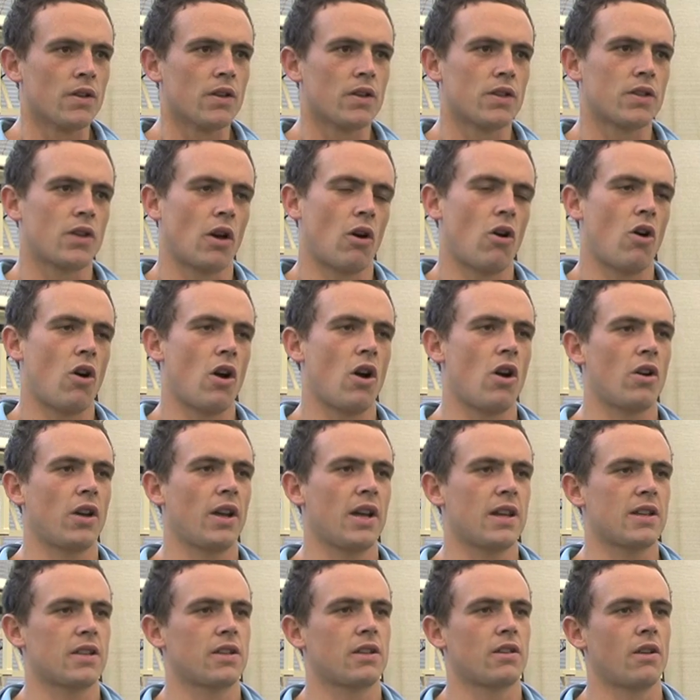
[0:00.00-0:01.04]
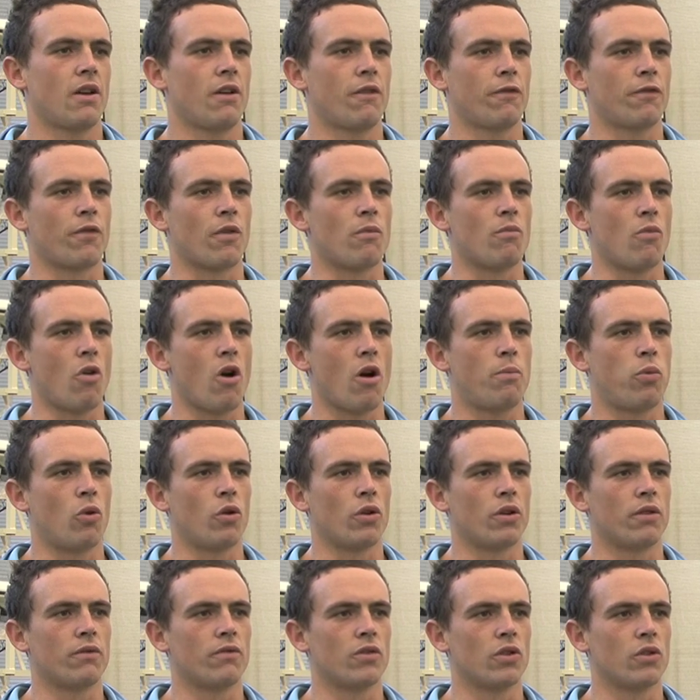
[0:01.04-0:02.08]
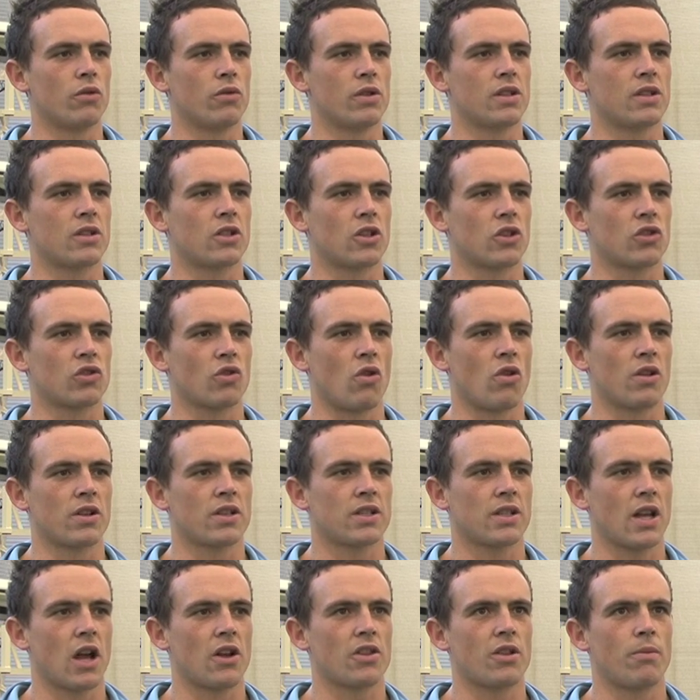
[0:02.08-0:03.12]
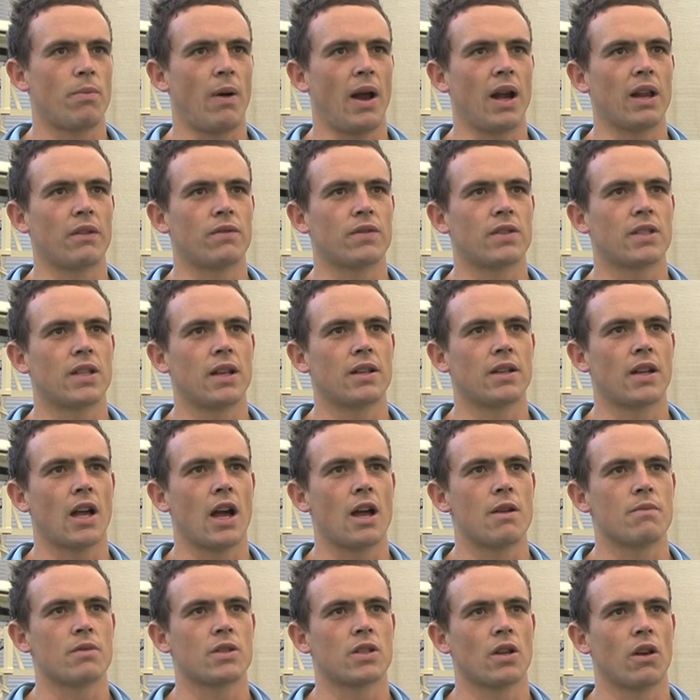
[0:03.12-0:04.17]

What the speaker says: So I guess from my point of view is to try and stay on the paddock for 10 games,